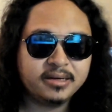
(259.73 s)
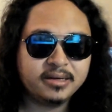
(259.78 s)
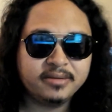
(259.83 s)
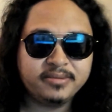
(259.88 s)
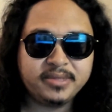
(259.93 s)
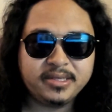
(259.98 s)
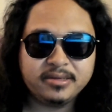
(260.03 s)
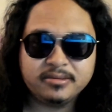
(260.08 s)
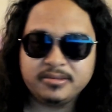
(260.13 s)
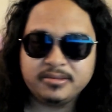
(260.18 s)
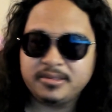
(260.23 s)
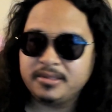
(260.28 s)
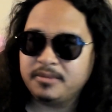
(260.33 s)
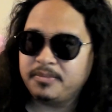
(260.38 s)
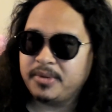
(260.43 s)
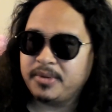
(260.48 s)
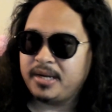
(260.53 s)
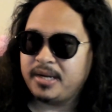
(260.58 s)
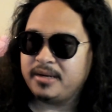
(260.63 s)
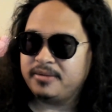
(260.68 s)
Everything goes to the
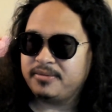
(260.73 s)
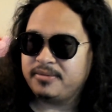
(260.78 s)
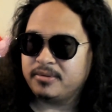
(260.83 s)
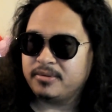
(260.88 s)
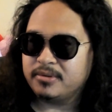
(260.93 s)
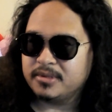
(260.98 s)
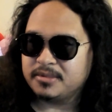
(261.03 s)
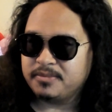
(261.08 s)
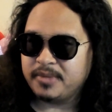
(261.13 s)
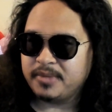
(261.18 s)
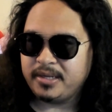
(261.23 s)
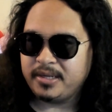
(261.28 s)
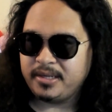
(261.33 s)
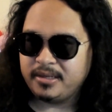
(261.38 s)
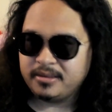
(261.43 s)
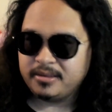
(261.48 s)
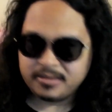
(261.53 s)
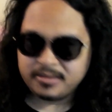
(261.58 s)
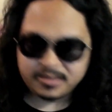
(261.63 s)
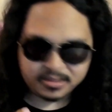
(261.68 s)
brain, of course. My
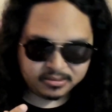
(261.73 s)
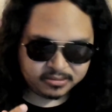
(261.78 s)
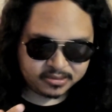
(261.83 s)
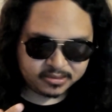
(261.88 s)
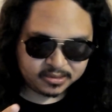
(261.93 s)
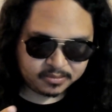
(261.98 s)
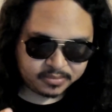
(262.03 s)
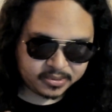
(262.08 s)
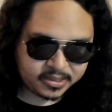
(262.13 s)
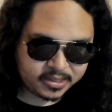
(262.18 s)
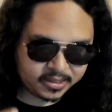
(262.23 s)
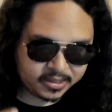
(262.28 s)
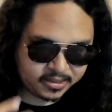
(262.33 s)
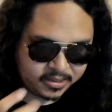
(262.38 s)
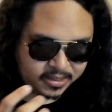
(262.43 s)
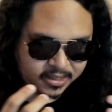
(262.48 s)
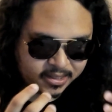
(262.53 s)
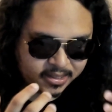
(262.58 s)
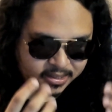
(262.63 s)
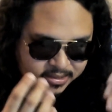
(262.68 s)
ears goes to the brain,
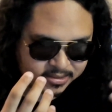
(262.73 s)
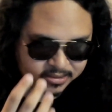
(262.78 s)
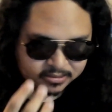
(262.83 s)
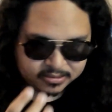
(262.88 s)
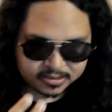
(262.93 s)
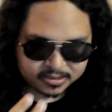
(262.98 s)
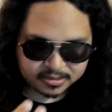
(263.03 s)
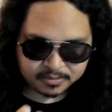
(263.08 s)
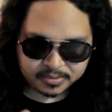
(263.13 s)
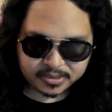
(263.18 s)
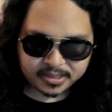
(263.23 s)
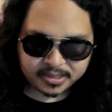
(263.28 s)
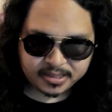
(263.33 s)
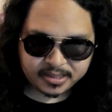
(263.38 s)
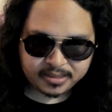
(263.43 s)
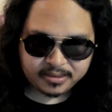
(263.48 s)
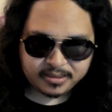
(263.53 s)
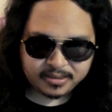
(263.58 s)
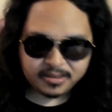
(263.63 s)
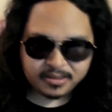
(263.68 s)
eyes goes to the
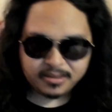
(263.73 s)
brain.